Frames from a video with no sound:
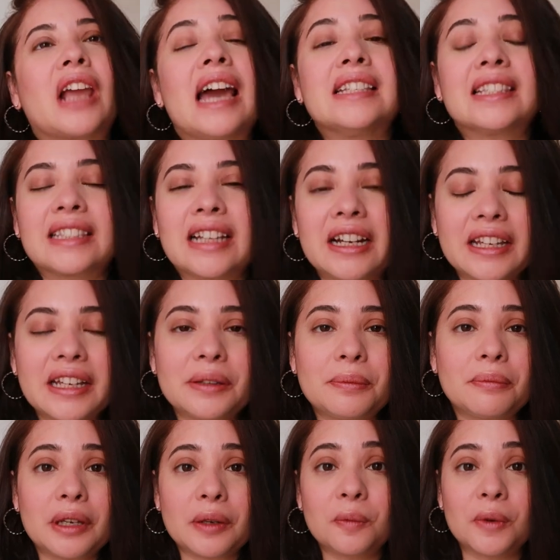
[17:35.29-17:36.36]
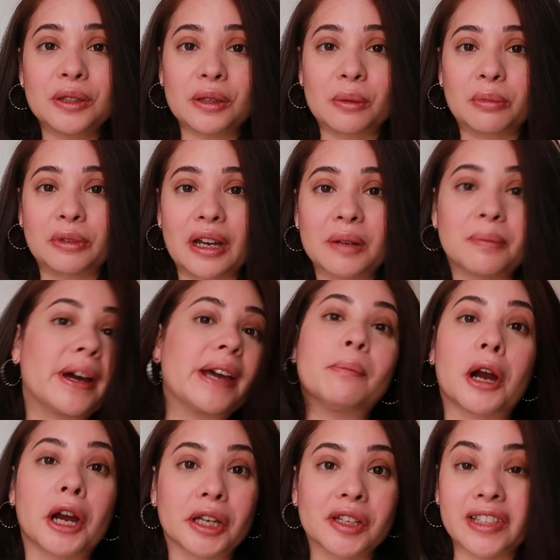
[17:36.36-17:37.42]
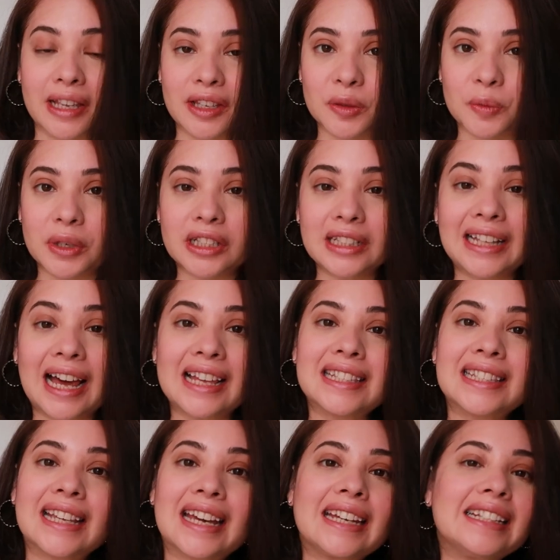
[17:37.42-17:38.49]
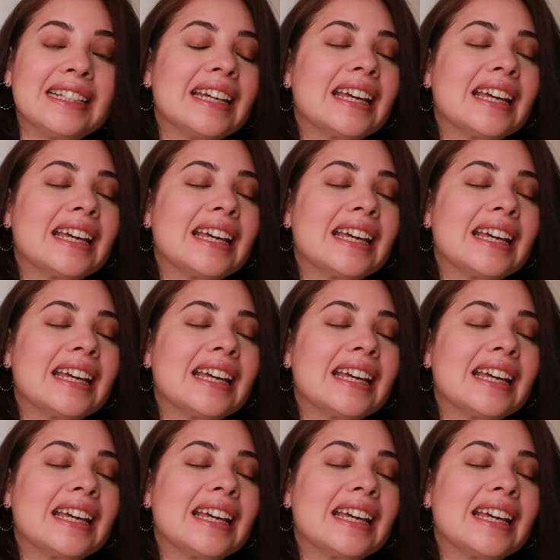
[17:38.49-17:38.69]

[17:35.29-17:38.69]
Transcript: I started Midwinter Blood by Marcus Sedgwick last night,